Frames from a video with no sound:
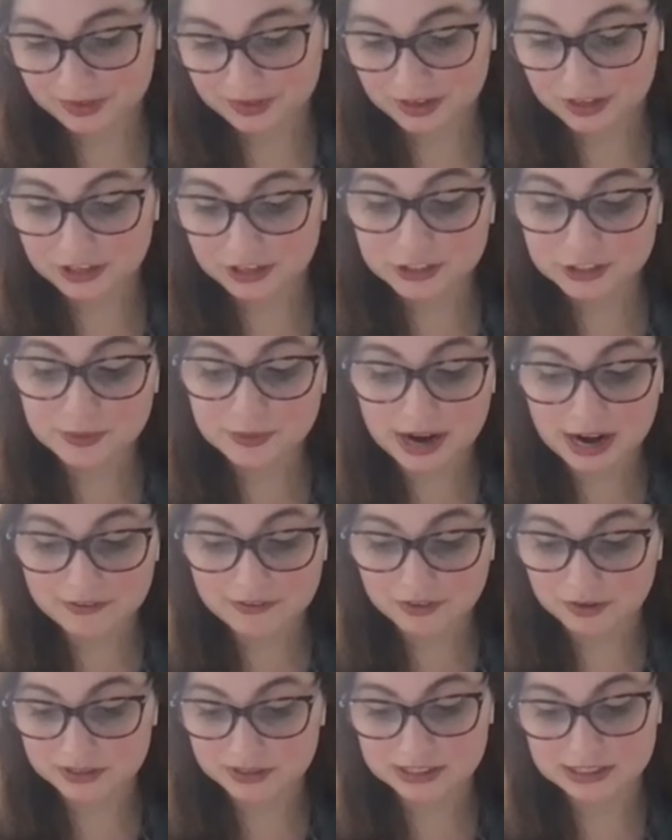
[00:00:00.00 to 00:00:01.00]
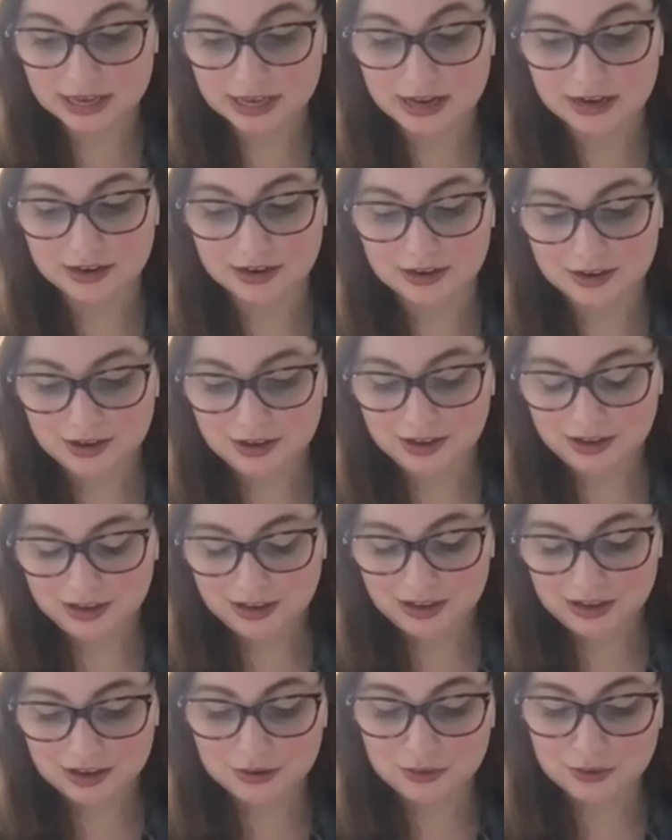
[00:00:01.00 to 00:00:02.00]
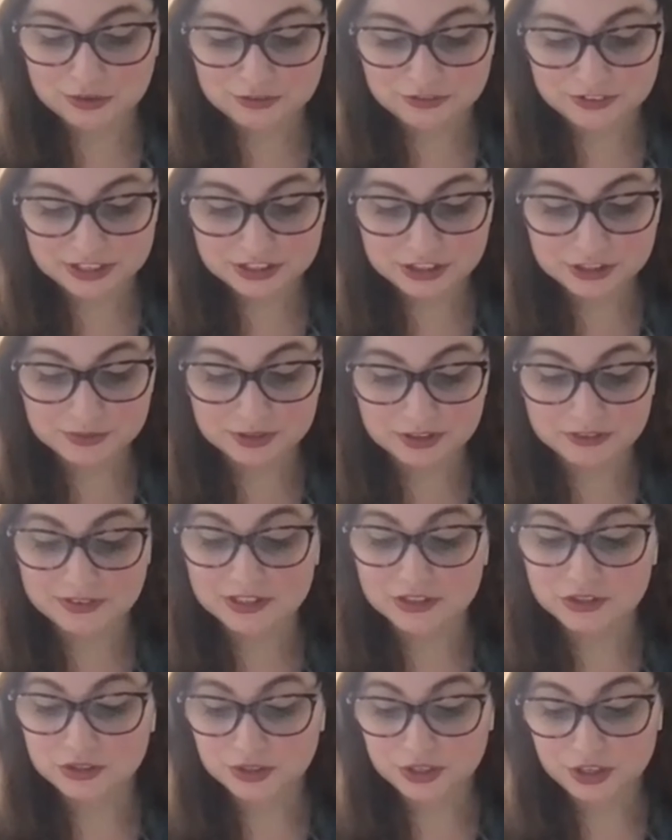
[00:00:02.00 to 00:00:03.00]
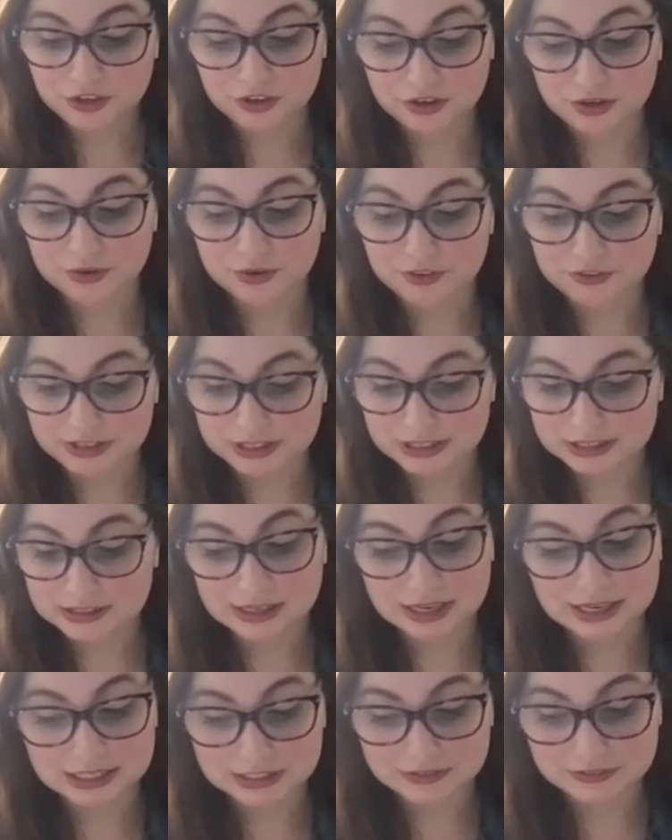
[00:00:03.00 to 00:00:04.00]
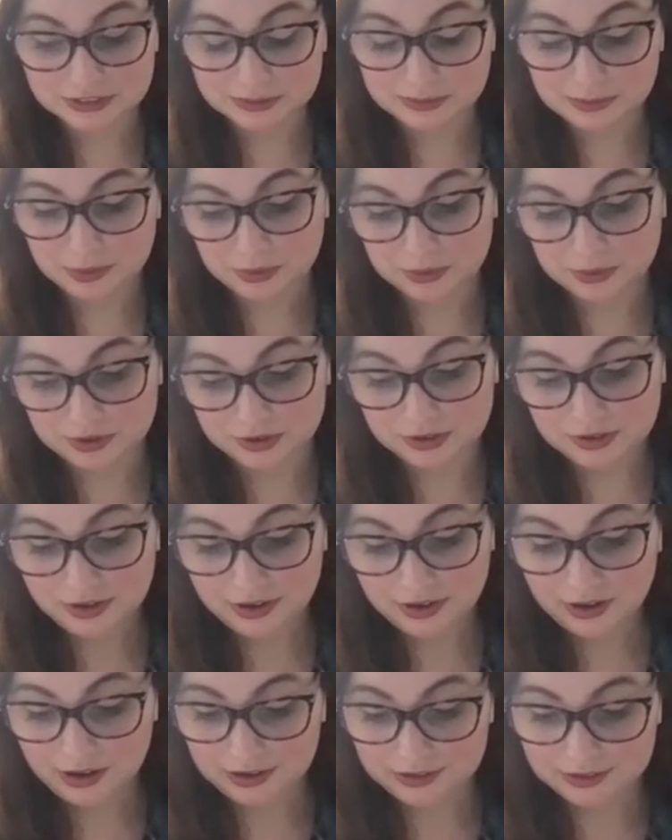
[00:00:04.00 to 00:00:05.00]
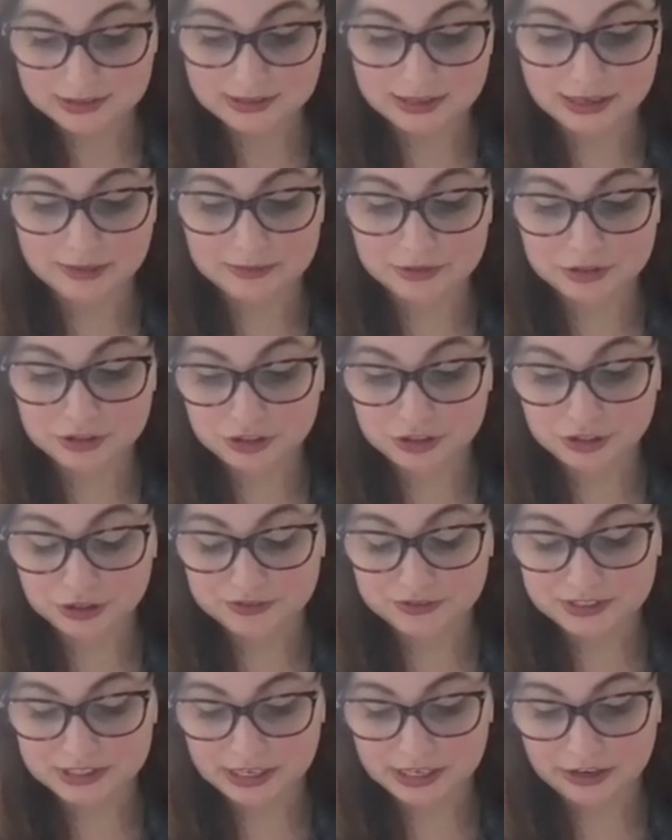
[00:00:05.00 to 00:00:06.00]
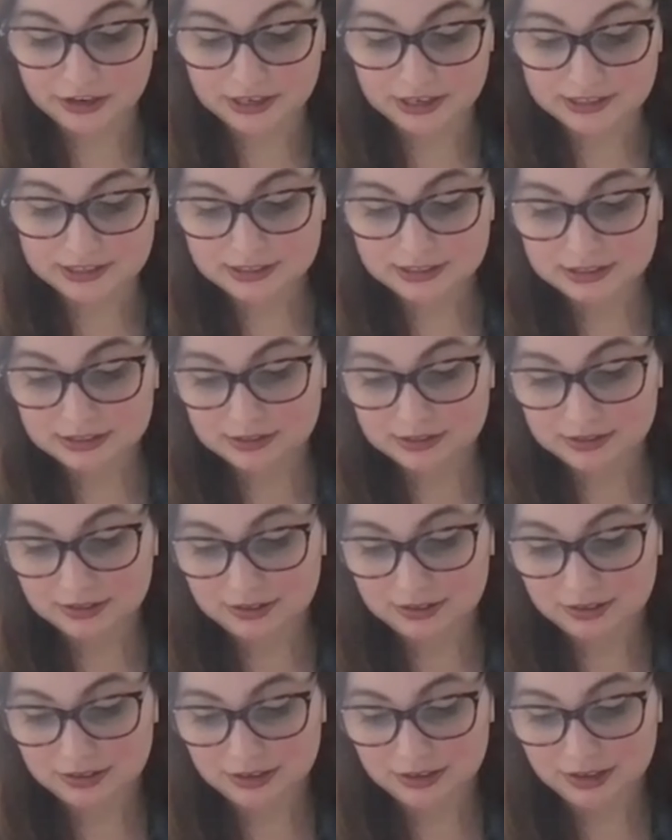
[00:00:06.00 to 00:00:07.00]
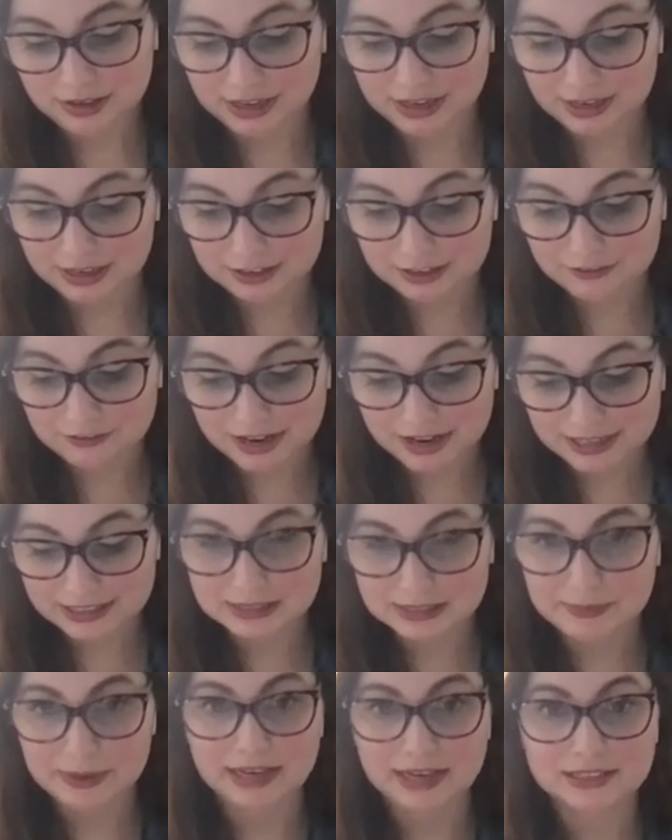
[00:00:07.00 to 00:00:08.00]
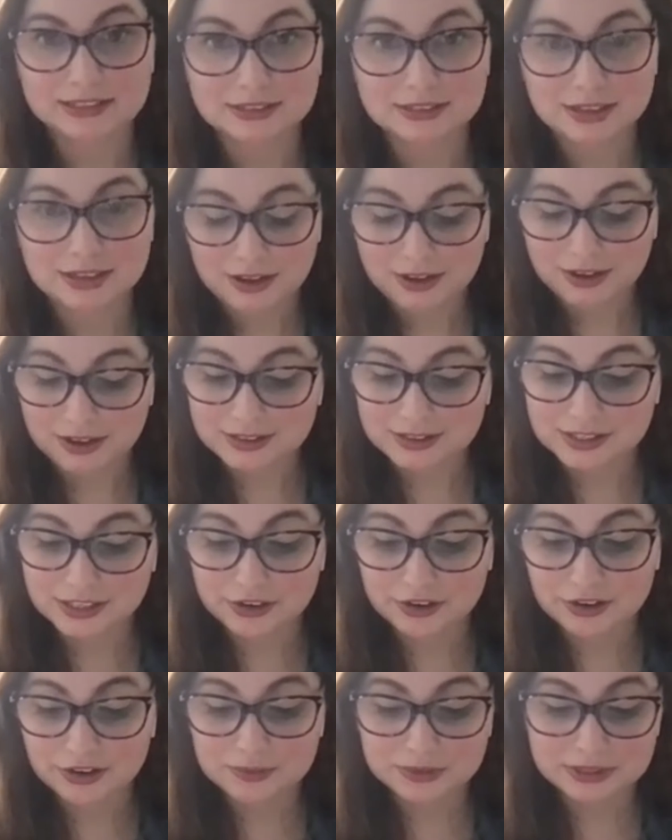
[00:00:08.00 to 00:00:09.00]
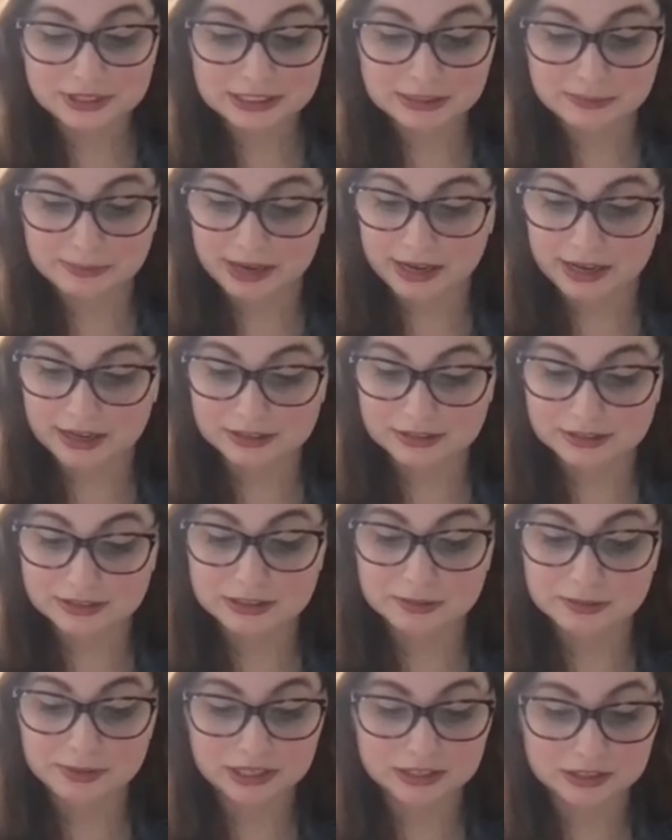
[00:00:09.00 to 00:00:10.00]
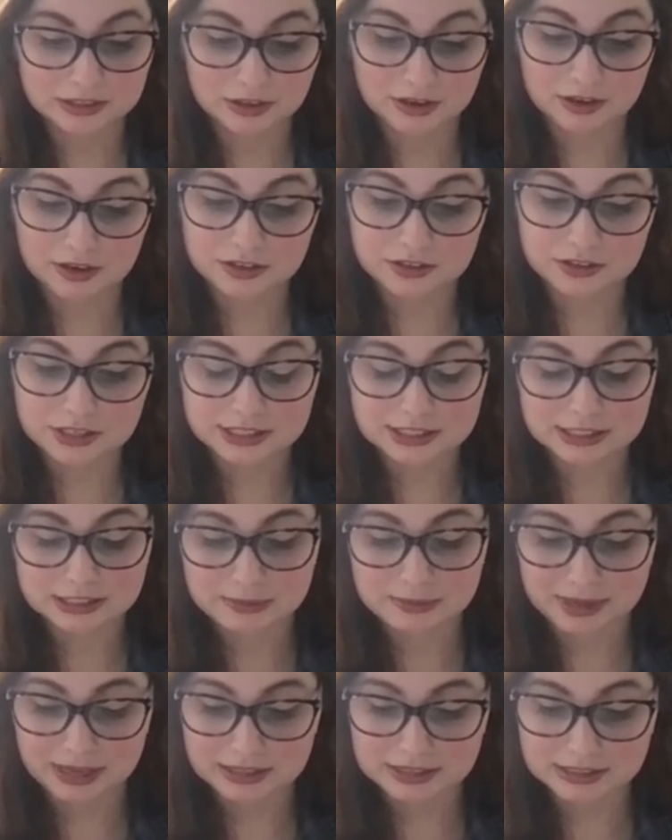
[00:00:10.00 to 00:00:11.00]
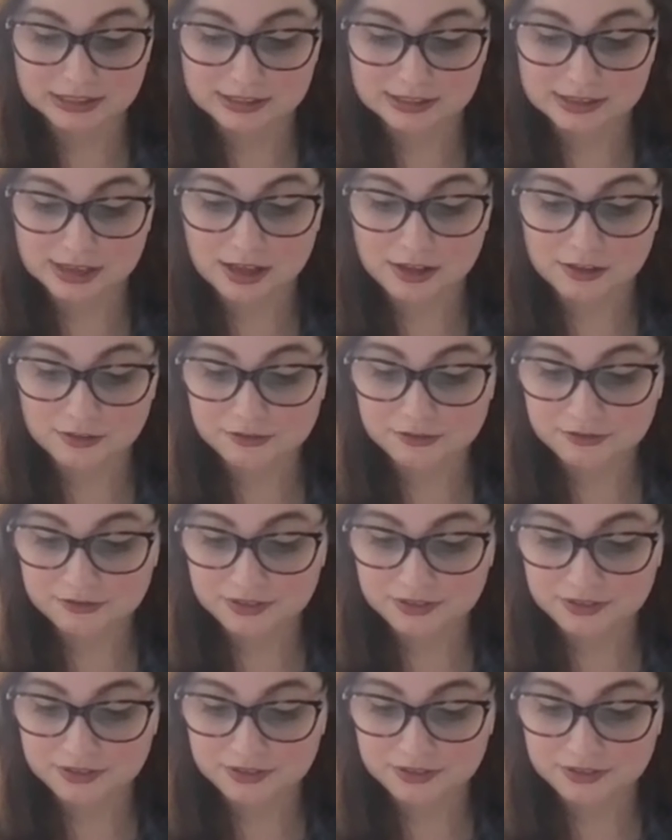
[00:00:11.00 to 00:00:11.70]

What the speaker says: Here's what I've always said. A goldfish will eventually grow to fit the size of its bowl, and the same is true of secrets. In a confined space, a secret will expand to be as large as the space itself.